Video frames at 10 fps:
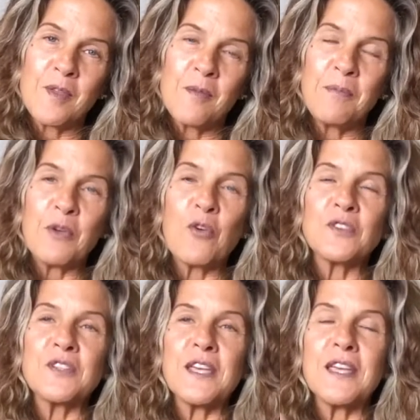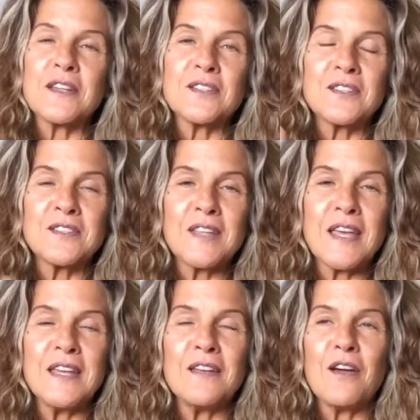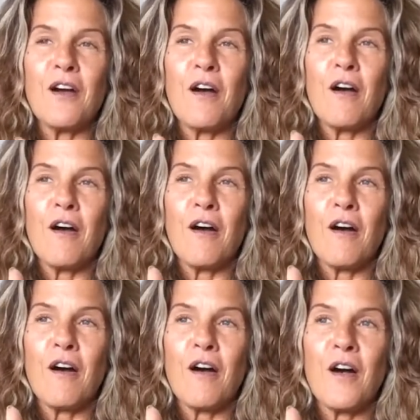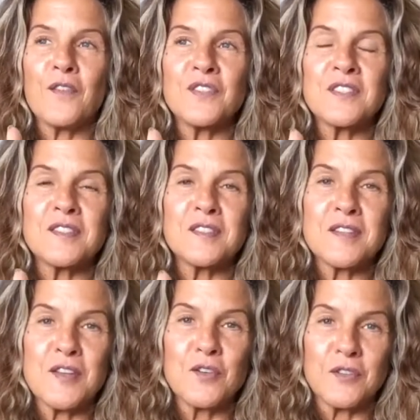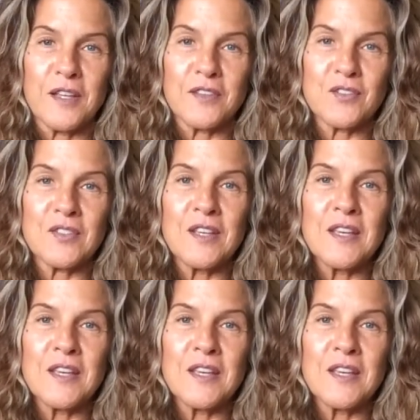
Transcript: Because in a state of stillness,